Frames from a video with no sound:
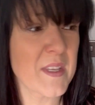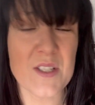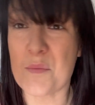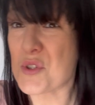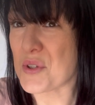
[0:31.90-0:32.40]

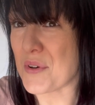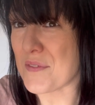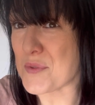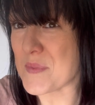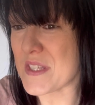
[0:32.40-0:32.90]
So I'm just going to have
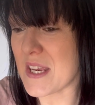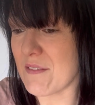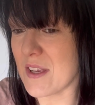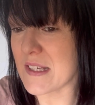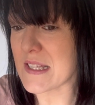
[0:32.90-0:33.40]
some
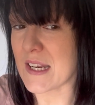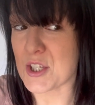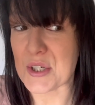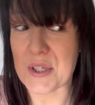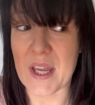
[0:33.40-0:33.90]
cereals and I'll
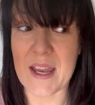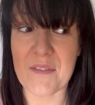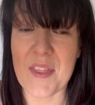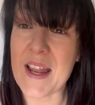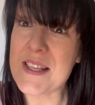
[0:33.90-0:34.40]
show you
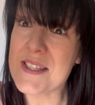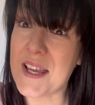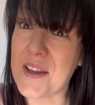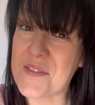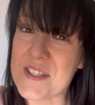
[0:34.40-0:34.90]
everything else that I
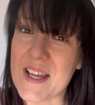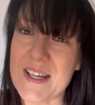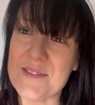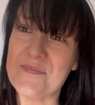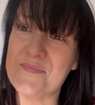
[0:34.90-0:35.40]
have today.